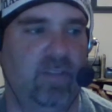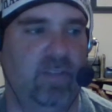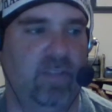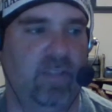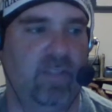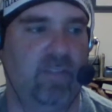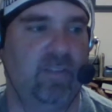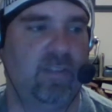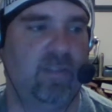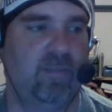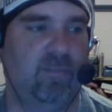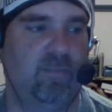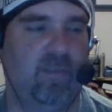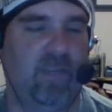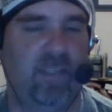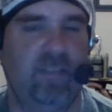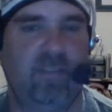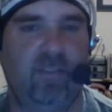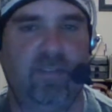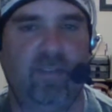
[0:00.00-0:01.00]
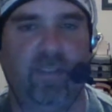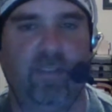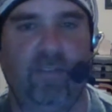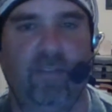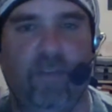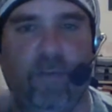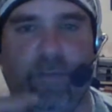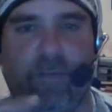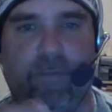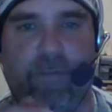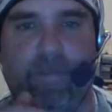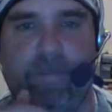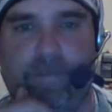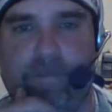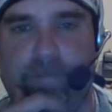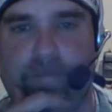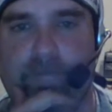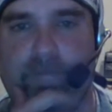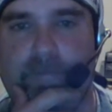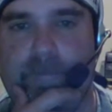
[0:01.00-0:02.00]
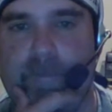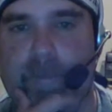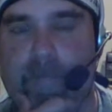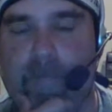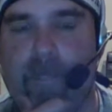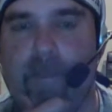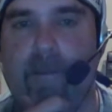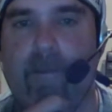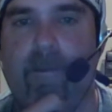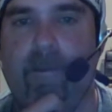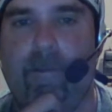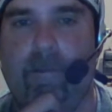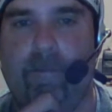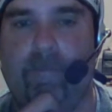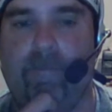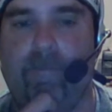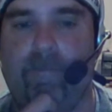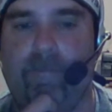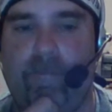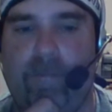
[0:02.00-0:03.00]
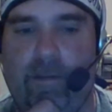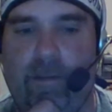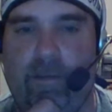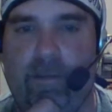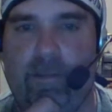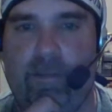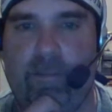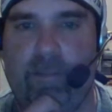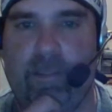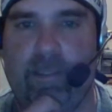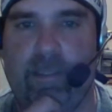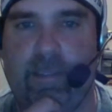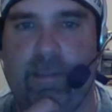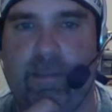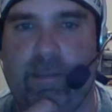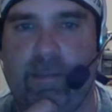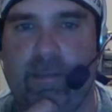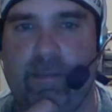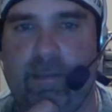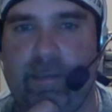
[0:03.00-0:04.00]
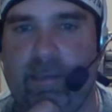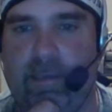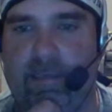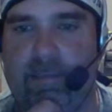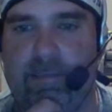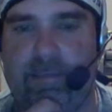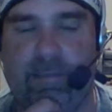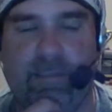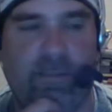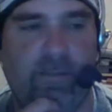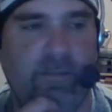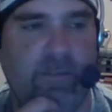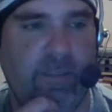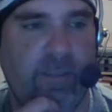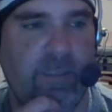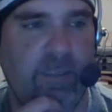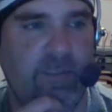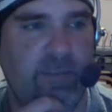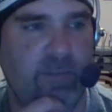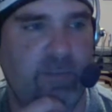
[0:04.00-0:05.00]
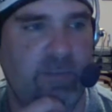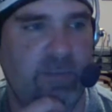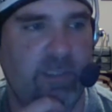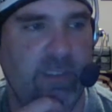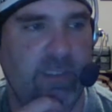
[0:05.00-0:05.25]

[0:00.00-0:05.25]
I just realized that their intro to the show is longer than some wrestlers' intros.